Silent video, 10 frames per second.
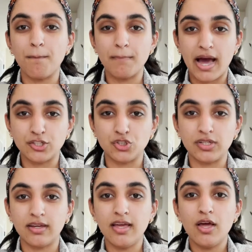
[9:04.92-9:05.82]

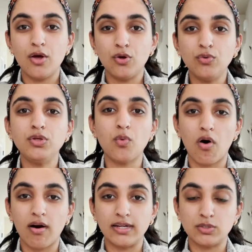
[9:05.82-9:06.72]
matching who you
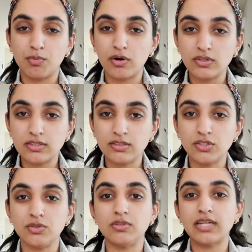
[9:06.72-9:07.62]
are as a person
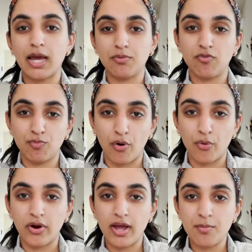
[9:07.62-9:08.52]
to the type of
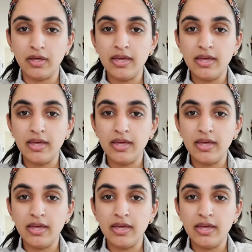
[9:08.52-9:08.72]
program